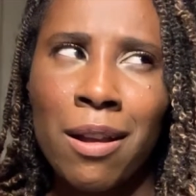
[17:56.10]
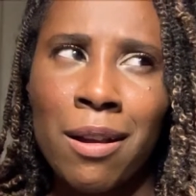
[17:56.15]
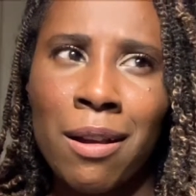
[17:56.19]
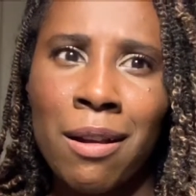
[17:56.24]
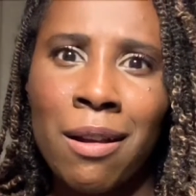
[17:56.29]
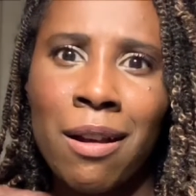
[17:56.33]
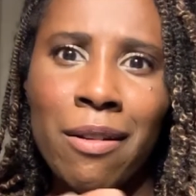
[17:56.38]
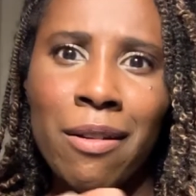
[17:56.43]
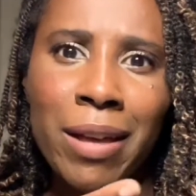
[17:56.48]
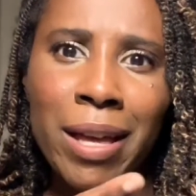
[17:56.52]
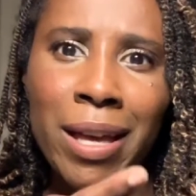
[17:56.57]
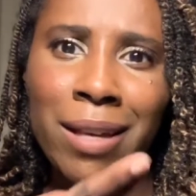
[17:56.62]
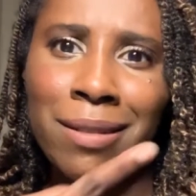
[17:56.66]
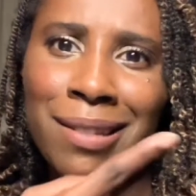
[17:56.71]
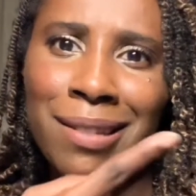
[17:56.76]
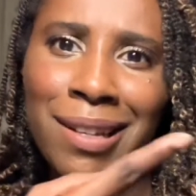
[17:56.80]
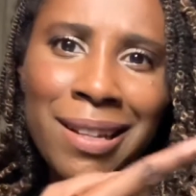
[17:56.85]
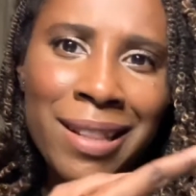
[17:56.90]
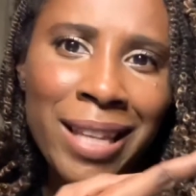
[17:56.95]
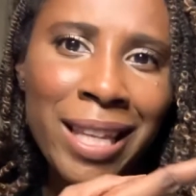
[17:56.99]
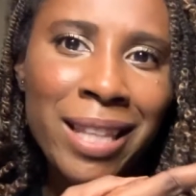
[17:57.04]
go ahead,
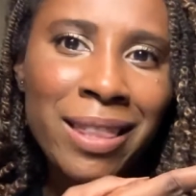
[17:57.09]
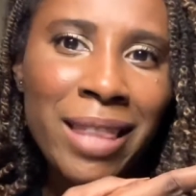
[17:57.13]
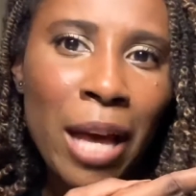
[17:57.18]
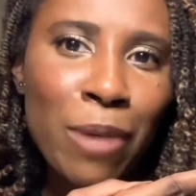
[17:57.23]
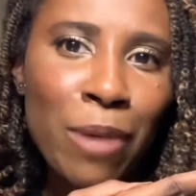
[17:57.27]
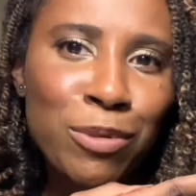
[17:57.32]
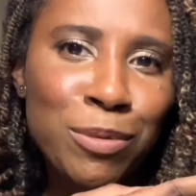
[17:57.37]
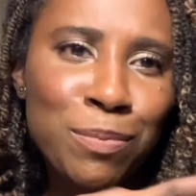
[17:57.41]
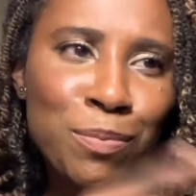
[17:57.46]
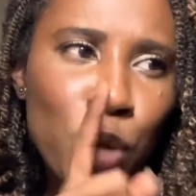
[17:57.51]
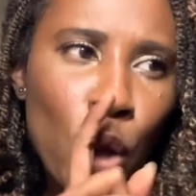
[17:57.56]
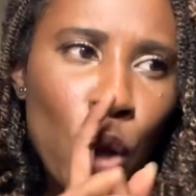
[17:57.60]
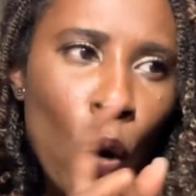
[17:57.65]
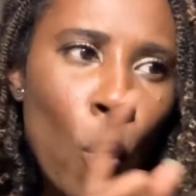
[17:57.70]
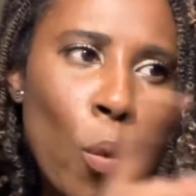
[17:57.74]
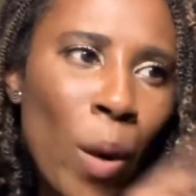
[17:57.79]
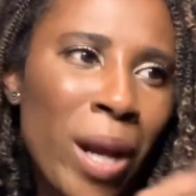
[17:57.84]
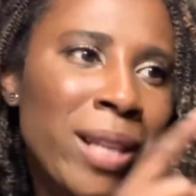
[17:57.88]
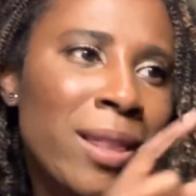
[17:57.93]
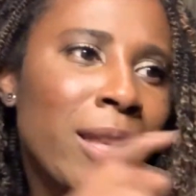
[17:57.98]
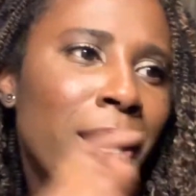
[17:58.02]
click that one
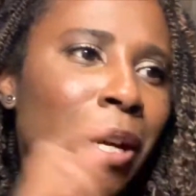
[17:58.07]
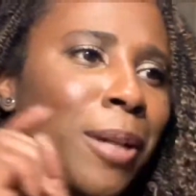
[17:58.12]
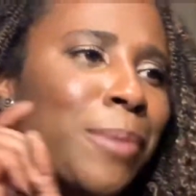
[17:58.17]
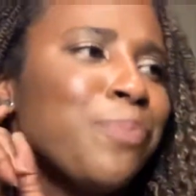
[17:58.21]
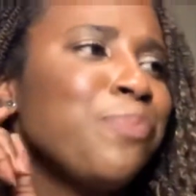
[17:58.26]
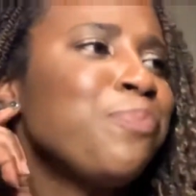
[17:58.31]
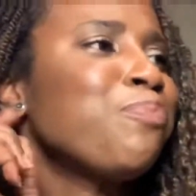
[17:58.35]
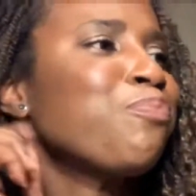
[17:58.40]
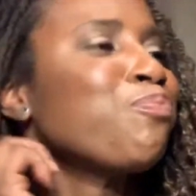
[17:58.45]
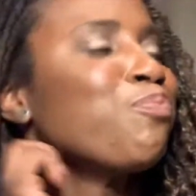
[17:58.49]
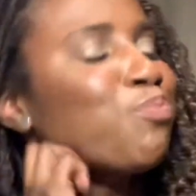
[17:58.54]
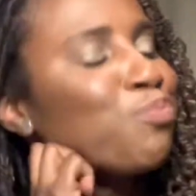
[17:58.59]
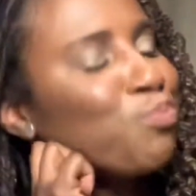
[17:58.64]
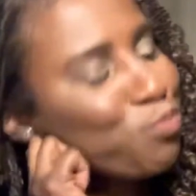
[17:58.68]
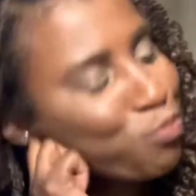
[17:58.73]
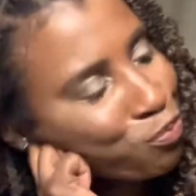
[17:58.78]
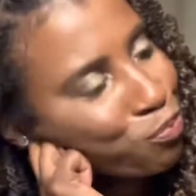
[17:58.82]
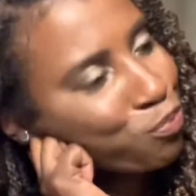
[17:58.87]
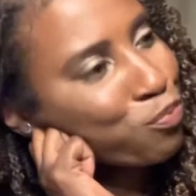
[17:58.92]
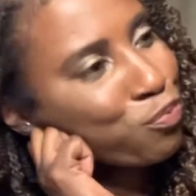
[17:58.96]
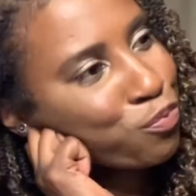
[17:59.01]
right there.
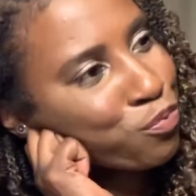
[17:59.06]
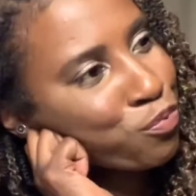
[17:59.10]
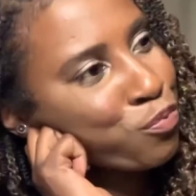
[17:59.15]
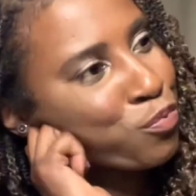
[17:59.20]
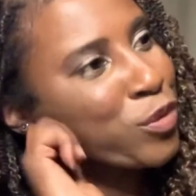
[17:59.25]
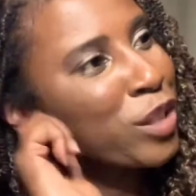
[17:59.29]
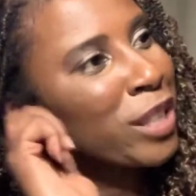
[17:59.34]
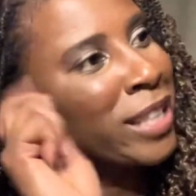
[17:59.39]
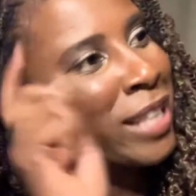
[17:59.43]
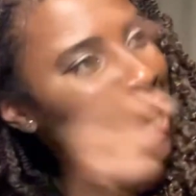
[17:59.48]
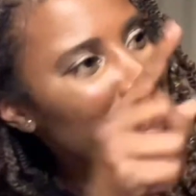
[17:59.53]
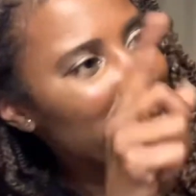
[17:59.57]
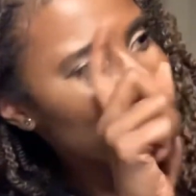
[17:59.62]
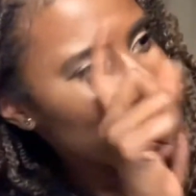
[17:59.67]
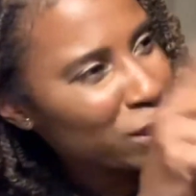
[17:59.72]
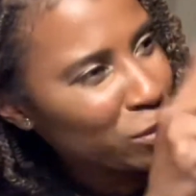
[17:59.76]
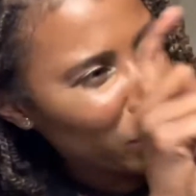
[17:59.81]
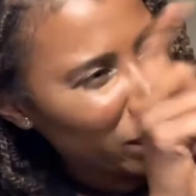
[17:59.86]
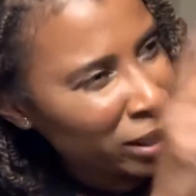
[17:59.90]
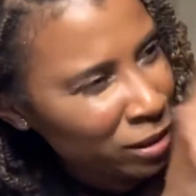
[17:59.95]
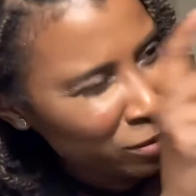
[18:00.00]

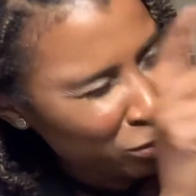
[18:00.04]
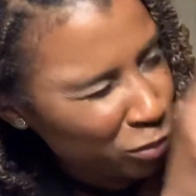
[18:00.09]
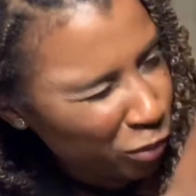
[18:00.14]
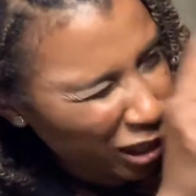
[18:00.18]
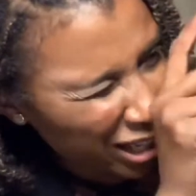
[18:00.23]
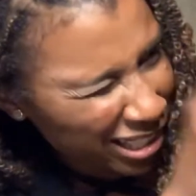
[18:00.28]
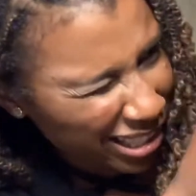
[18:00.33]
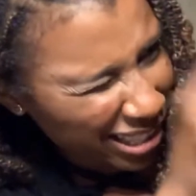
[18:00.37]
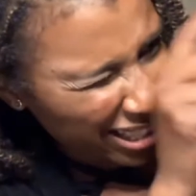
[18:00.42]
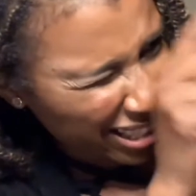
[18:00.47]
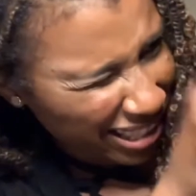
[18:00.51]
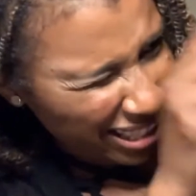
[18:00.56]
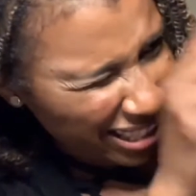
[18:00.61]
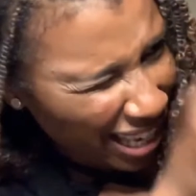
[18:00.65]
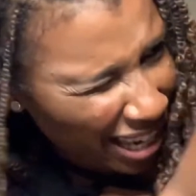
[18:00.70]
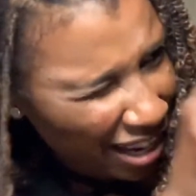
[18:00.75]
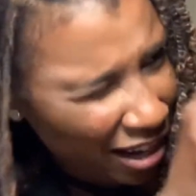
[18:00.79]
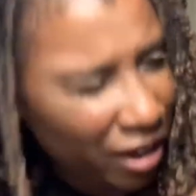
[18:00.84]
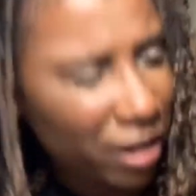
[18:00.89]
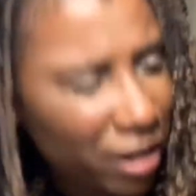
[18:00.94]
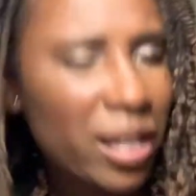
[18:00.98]
Yes, right
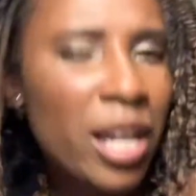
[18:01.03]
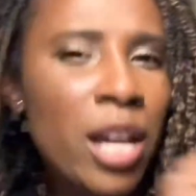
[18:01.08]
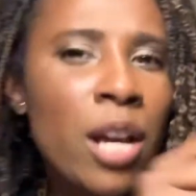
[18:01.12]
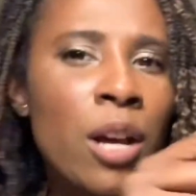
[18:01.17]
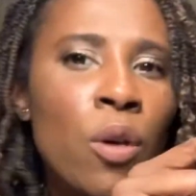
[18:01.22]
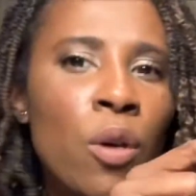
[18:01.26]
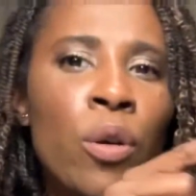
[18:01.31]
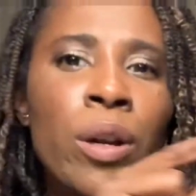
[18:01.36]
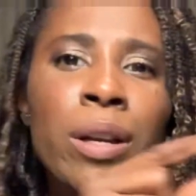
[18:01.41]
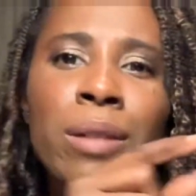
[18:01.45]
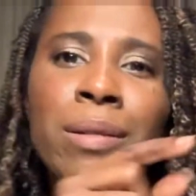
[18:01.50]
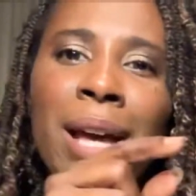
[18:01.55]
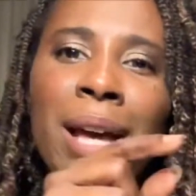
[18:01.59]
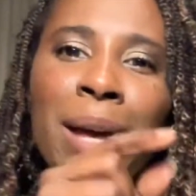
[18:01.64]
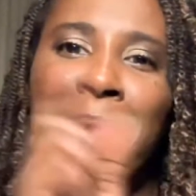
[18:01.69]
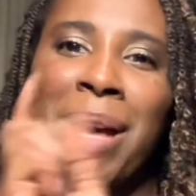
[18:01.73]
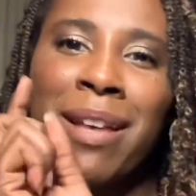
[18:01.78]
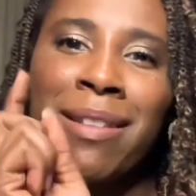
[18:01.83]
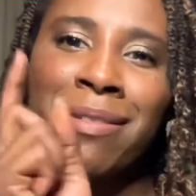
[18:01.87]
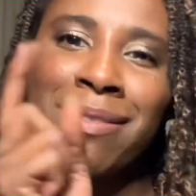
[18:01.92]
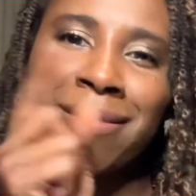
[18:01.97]
there. Or how
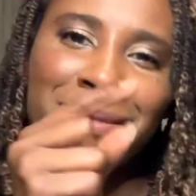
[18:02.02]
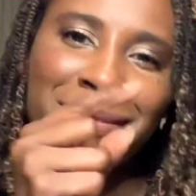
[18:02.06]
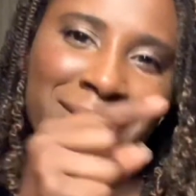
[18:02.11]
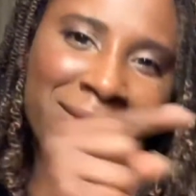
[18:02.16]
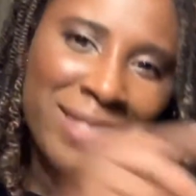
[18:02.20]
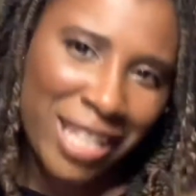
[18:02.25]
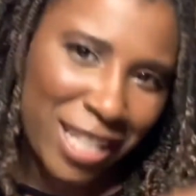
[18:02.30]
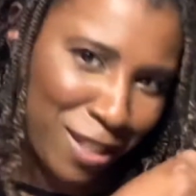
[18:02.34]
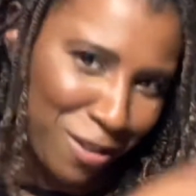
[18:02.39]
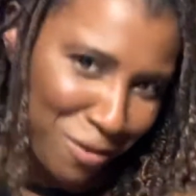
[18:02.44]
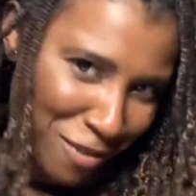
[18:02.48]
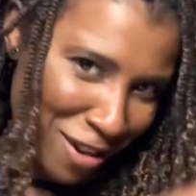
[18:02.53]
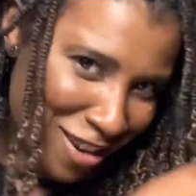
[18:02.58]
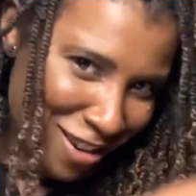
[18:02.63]
about this one right